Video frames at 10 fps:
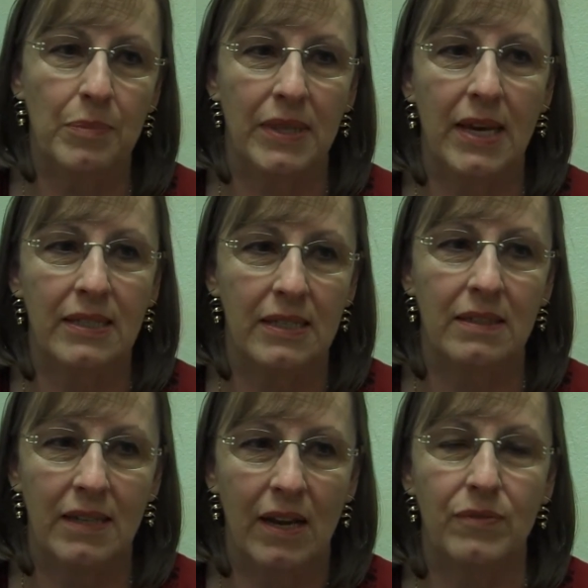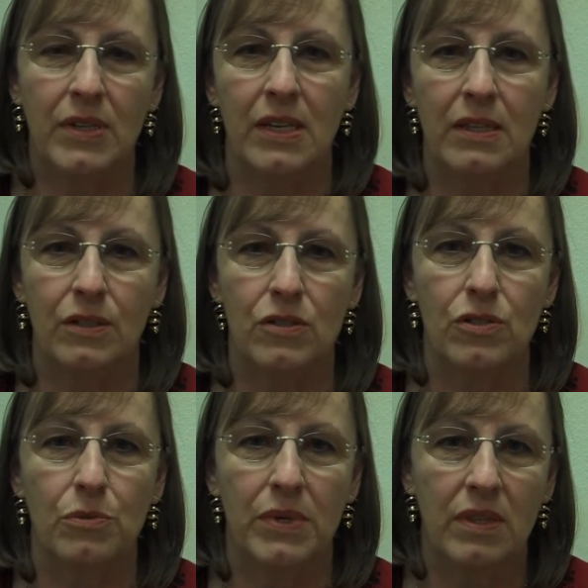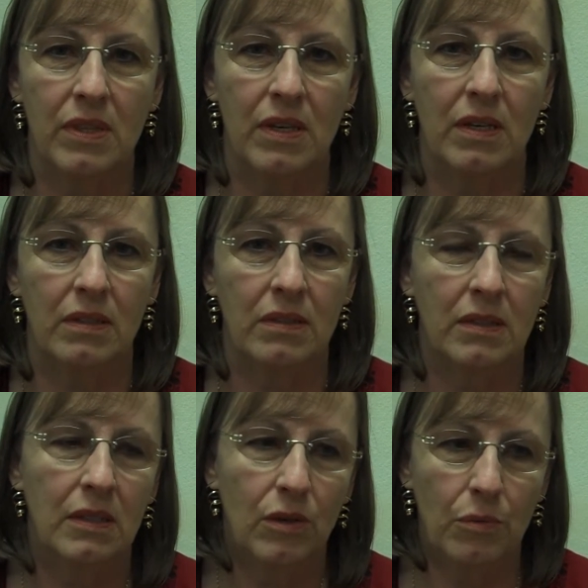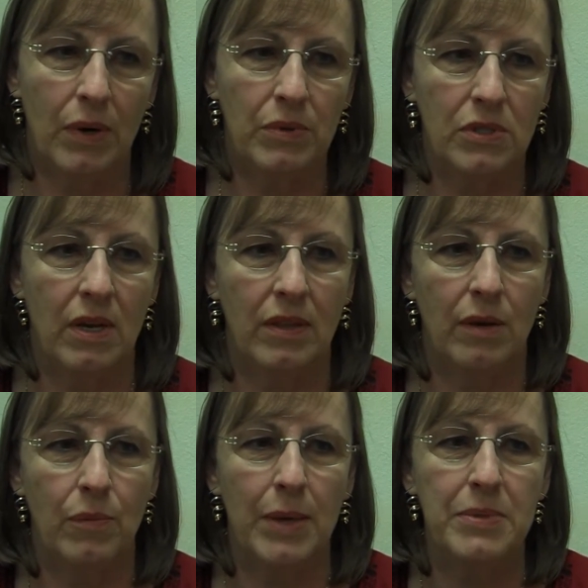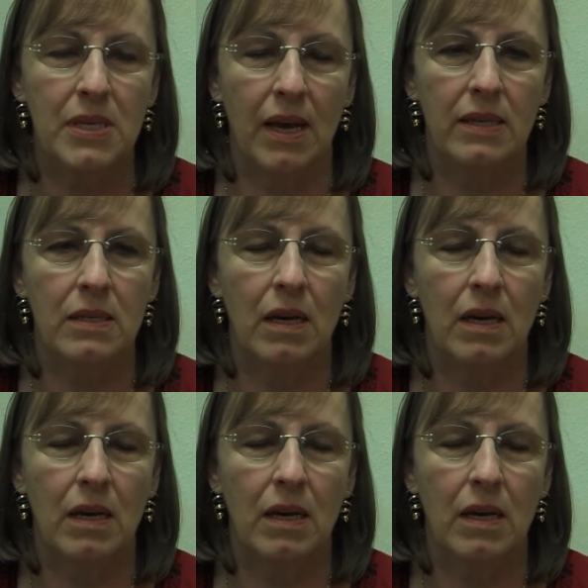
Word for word: but that didn't have anything to do with uh, what was on that website.